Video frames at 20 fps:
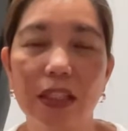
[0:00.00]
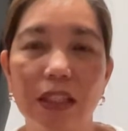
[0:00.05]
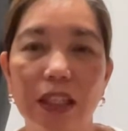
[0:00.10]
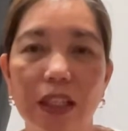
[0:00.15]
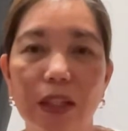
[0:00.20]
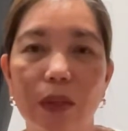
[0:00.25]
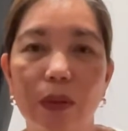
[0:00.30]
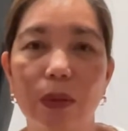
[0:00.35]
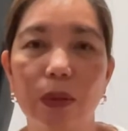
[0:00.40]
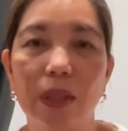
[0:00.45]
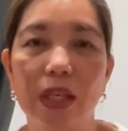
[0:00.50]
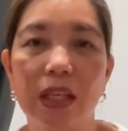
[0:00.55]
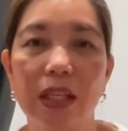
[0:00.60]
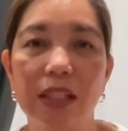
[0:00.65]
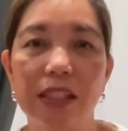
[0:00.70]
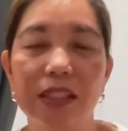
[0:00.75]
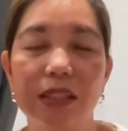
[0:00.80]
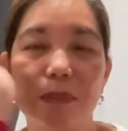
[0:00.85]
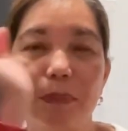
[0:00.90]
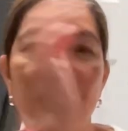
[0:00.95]
Diego
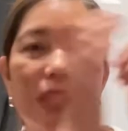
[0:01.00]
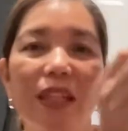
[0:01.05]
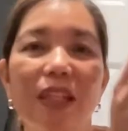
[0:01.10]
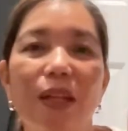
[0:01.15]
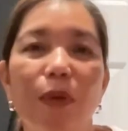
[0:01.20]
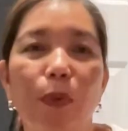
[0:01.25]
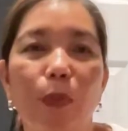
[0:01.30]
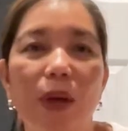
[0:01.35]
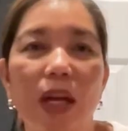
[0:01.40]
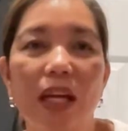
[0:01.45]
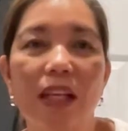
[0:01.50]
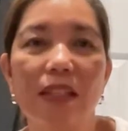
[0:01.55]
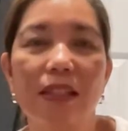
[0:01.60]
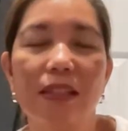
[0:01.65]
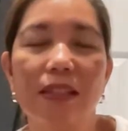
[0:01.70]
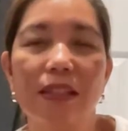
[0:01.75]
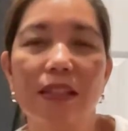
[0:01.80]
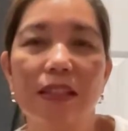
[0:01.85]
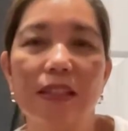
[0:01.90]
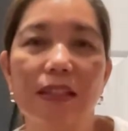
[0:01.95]
and it's been a while
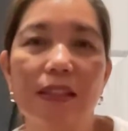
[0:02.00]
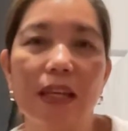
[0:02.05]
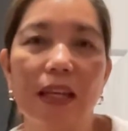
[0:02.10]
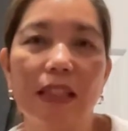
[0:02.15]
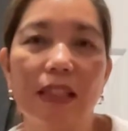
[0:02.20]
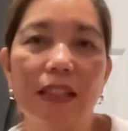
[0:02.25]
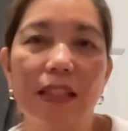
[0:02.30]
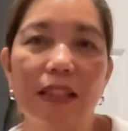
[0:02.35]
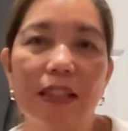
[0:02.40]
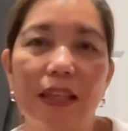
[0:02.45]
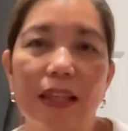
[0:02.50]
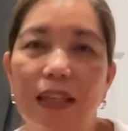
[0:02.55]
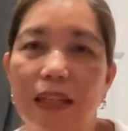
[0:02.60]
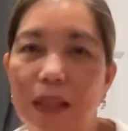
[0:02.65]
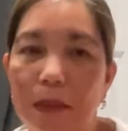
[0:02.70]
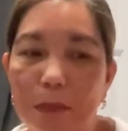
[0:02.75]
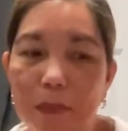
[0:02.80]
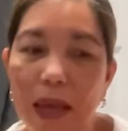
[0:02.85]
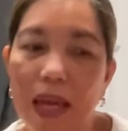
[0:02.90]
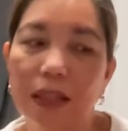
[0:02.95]
since I did an
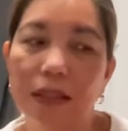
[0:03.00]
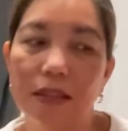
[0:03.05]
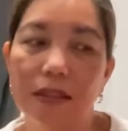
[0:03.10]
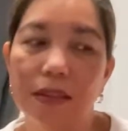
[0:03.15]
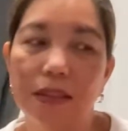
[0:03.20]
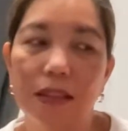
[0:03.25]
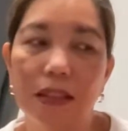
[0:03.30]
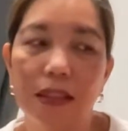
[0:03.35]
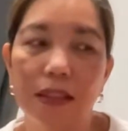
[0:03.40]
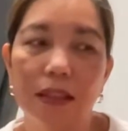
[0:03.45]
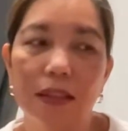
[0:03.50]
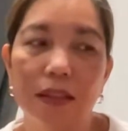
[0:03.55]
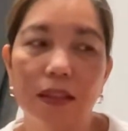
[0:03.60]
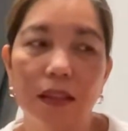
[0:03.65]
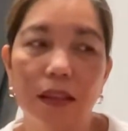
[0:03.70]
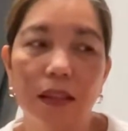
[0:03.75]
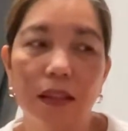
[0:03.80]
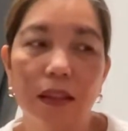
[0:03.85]
unboxing